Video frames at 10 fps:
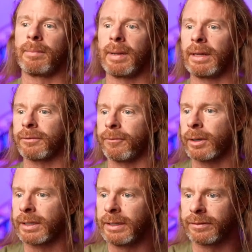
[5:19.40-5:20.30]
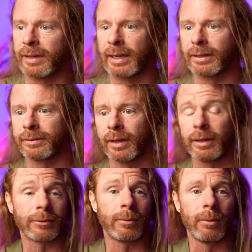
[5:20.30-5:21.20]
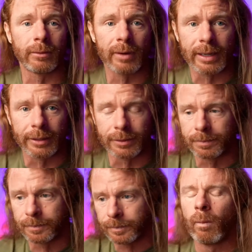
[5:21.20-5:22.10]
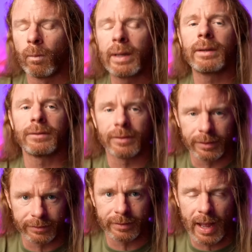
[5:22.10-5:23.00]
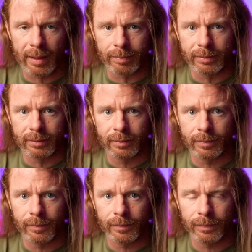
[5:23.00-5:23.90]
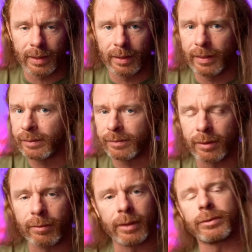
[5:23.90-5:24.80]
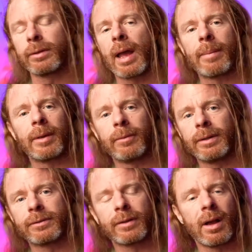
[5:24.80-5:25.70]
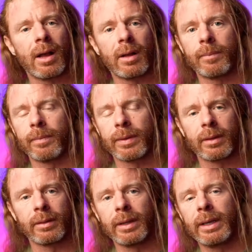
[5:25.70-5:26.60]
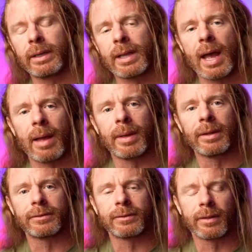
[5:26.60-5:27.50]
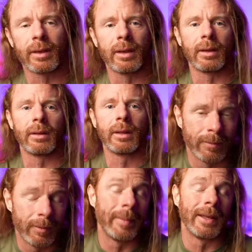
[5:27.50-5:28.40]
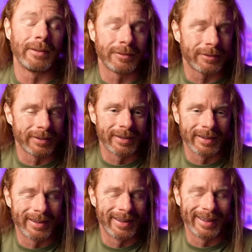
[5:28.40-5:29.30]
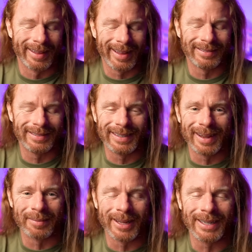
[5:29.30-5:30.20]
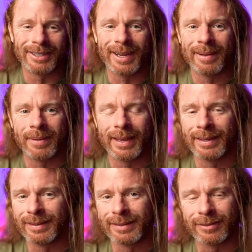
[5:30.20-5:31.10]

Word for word: minutes, 14 seconds, a school record. When does this stop? That's the question. I mean, we saw Leah Thomas, the women's NCAA champion